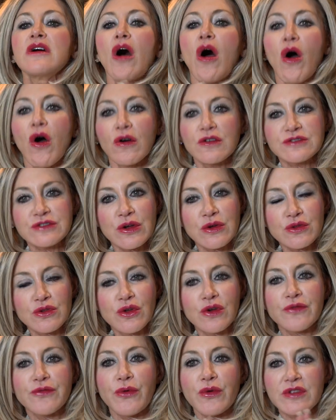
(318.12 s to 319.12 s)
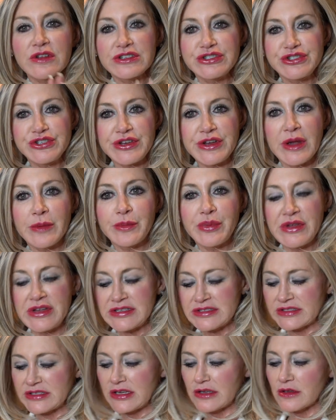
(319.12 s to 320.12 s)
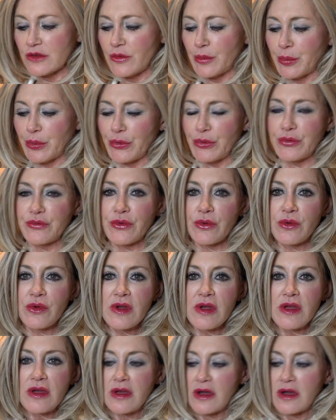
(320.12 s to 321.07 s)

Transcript: Also look for the GMP seal of approval.